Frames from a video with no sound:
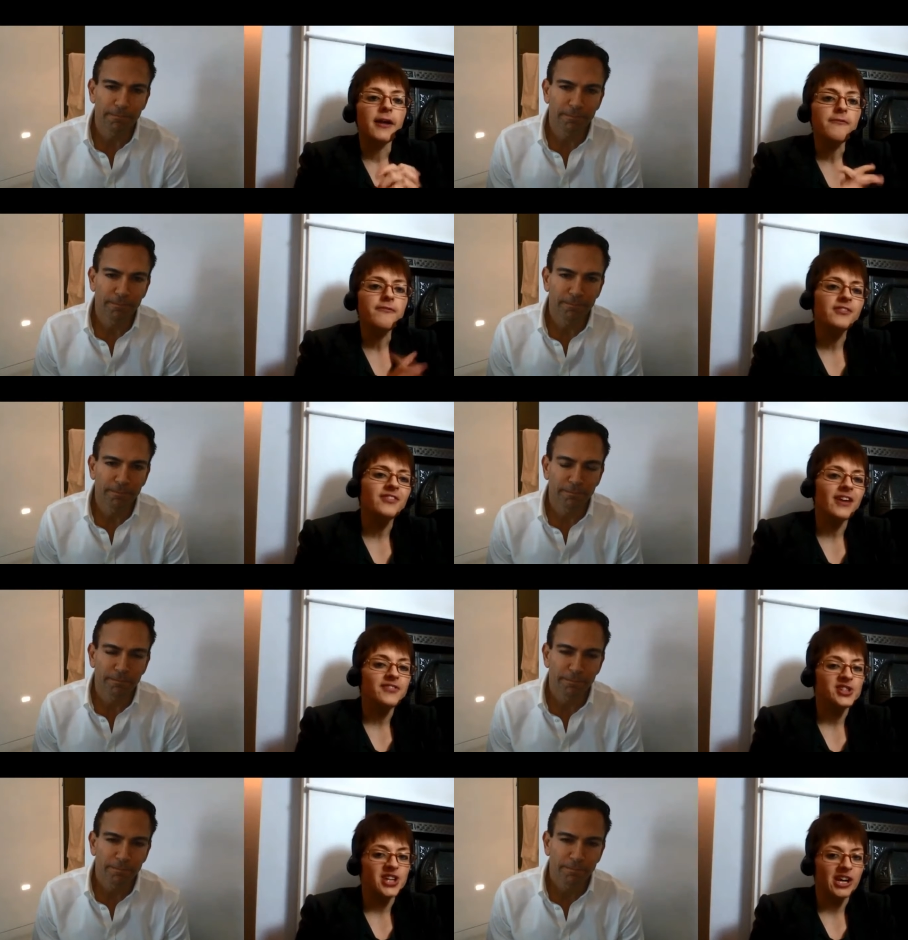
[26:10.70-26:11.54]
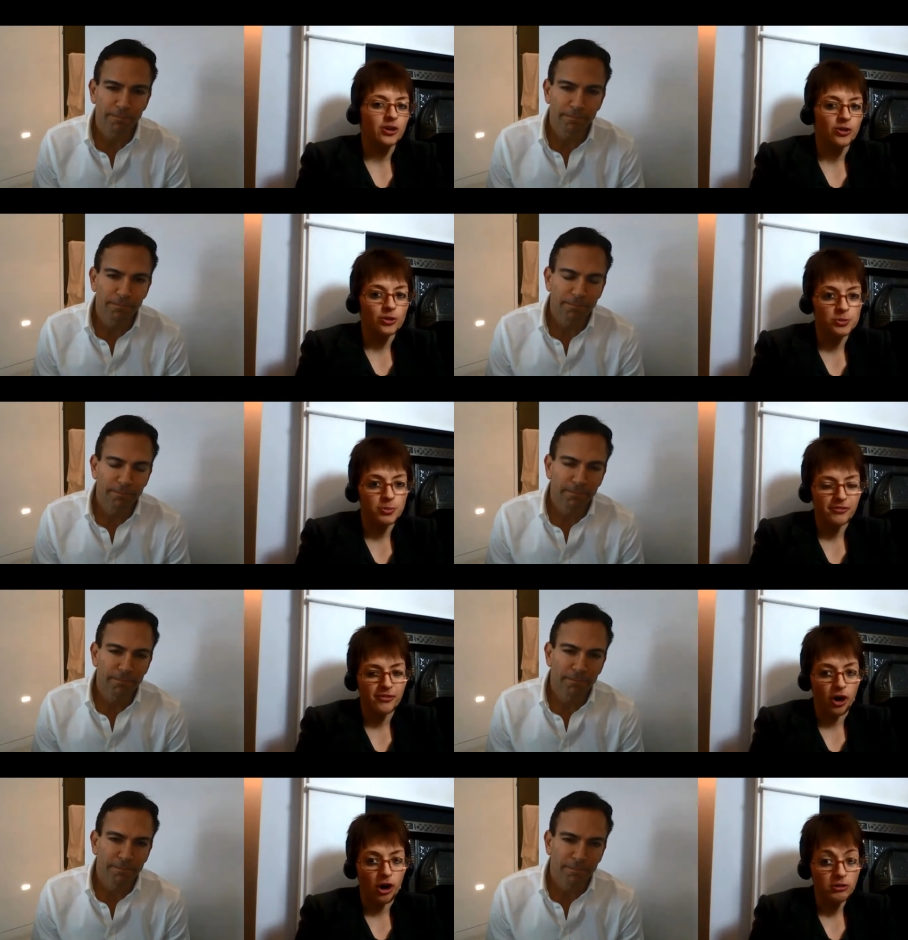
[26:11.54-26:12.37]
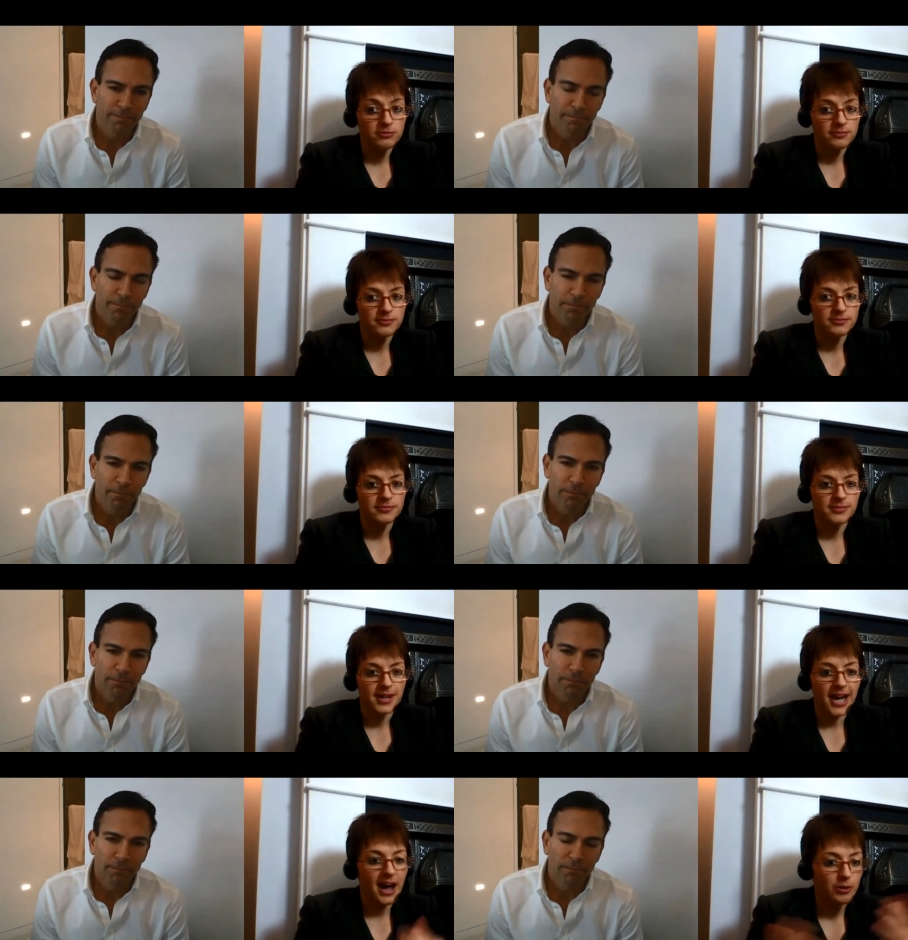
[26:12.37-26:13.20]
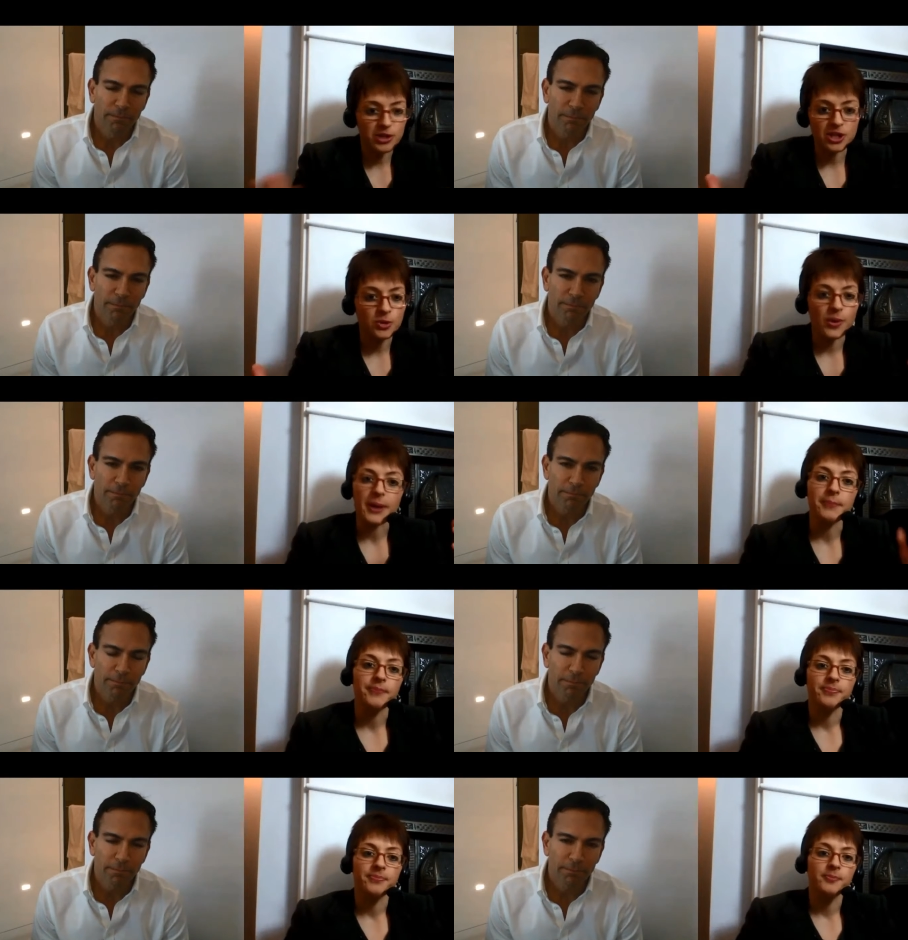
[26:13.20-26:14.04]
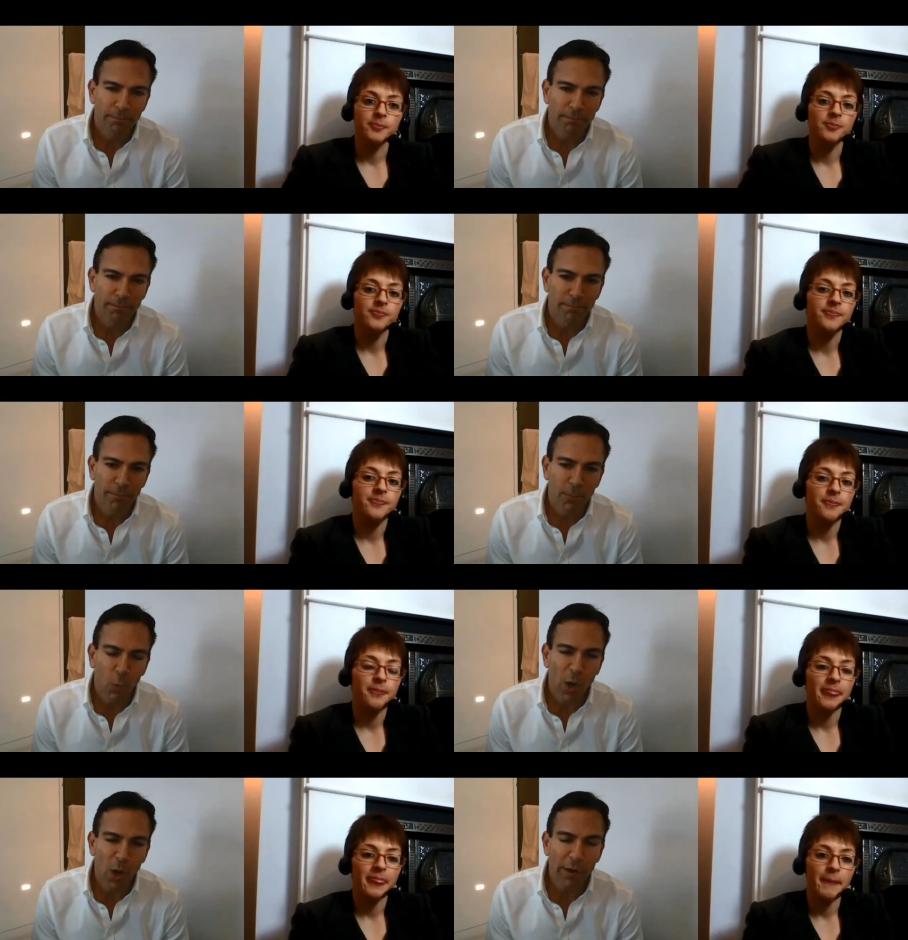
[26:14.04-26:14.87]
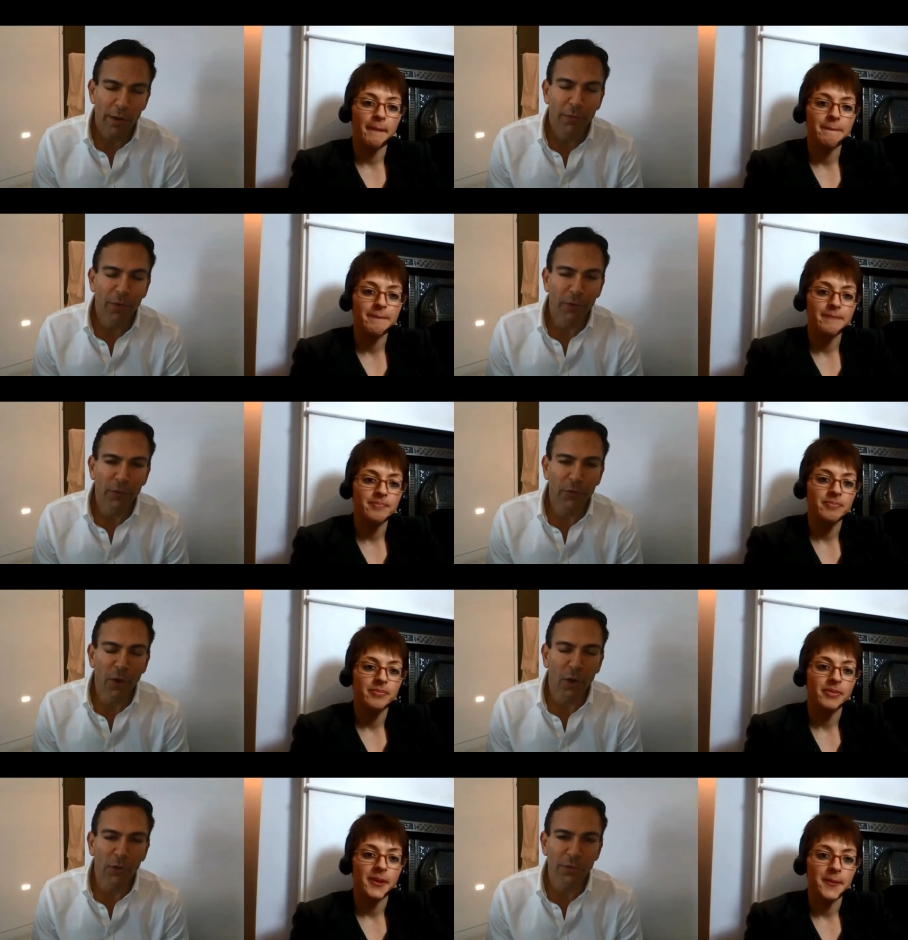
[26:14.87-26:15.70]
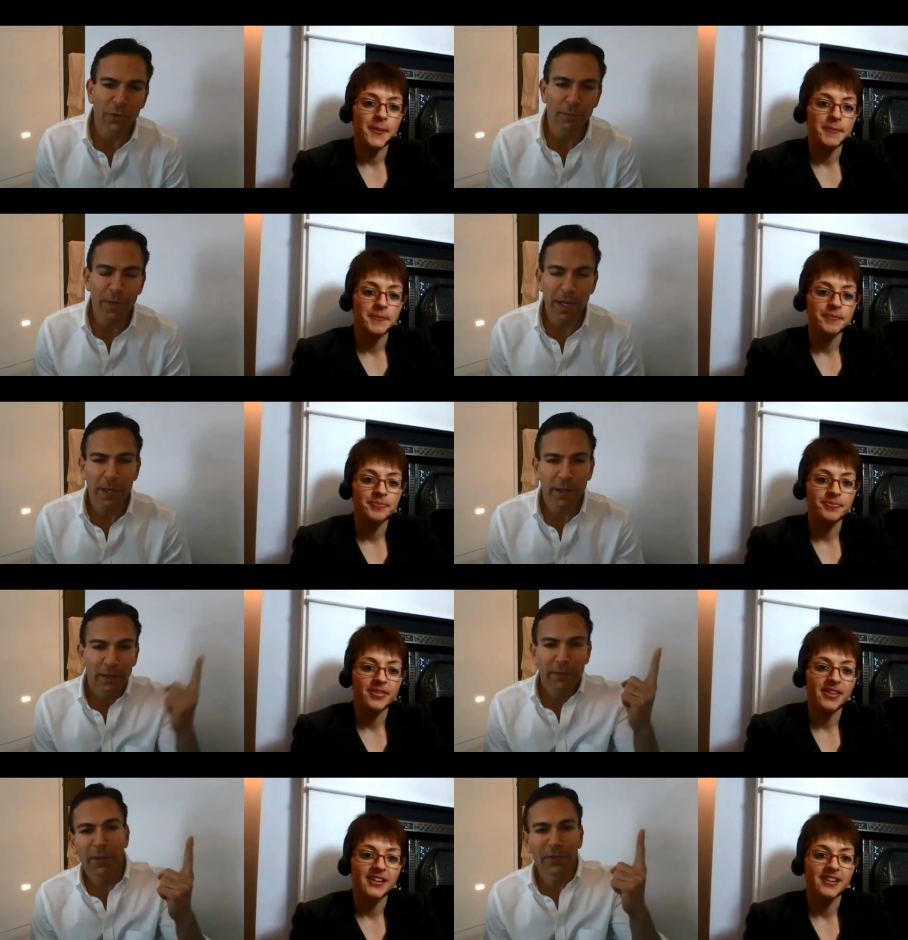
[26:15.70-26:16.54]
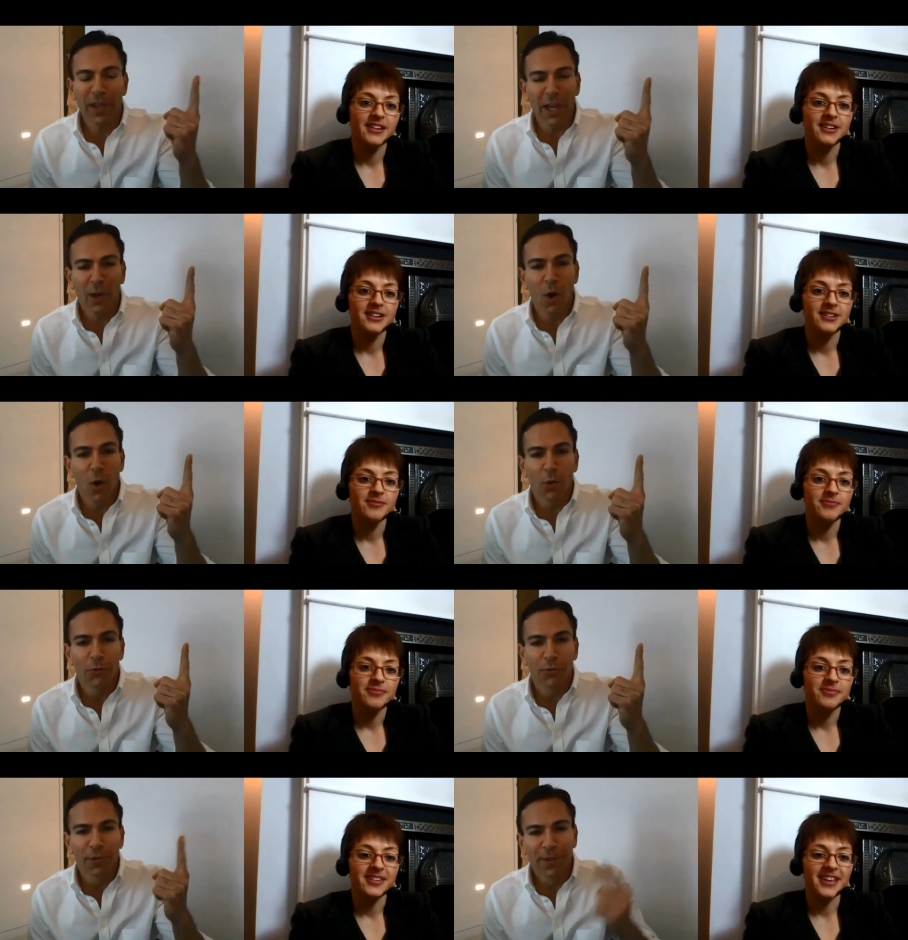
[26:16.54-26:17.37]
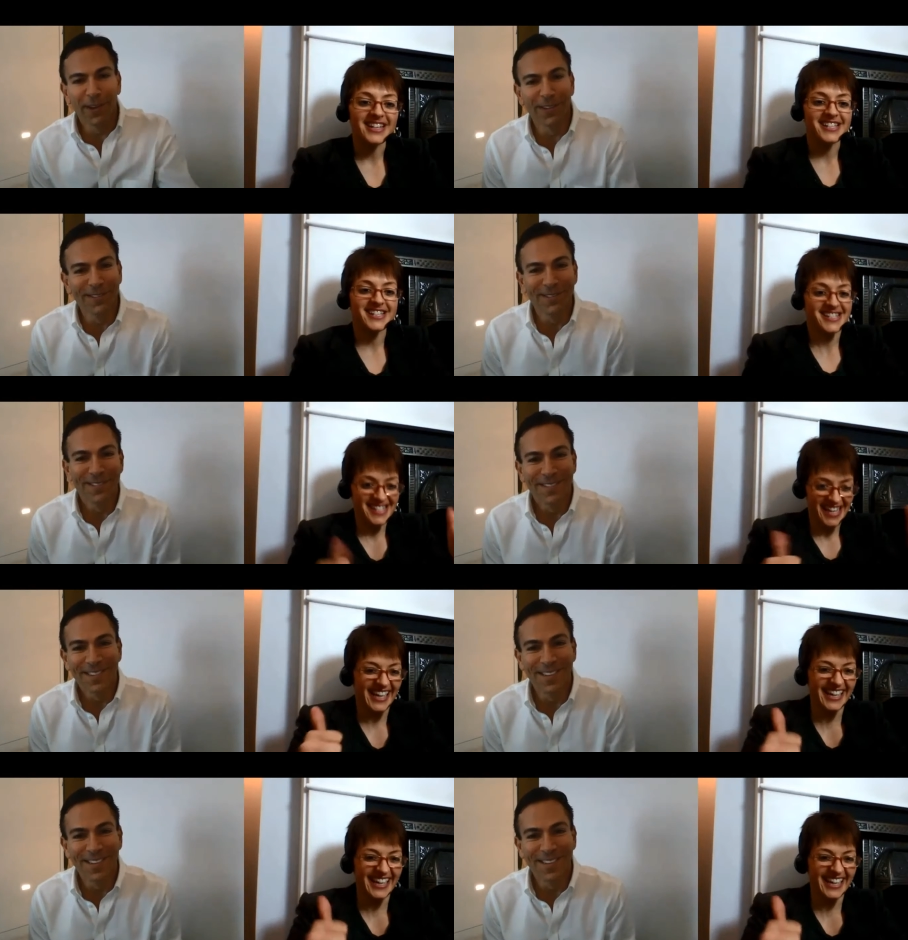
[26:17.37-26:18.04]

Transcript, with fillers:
Speaker 1: If you've never set goals before, how do you do it?
Speaker 2: Well, your first goal should be to set goals. Yes.